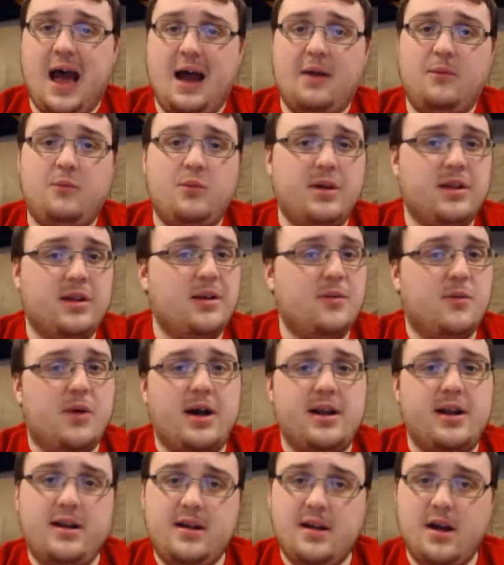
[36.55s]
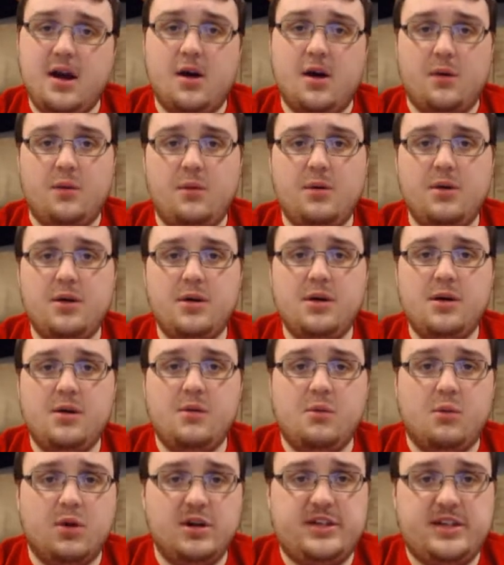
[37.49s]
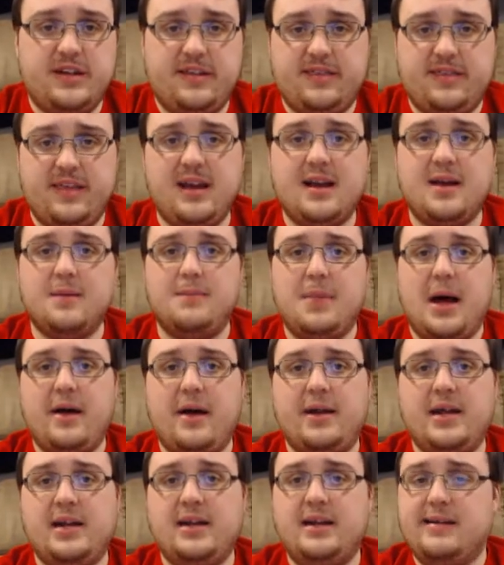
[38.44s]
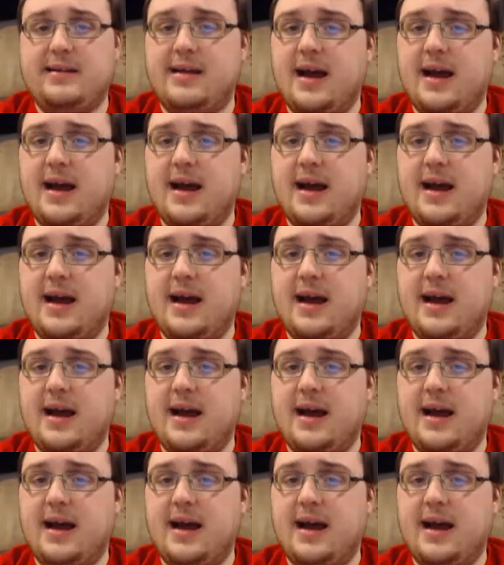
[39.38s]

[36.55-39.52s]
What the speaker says: I really want to know what you think about it."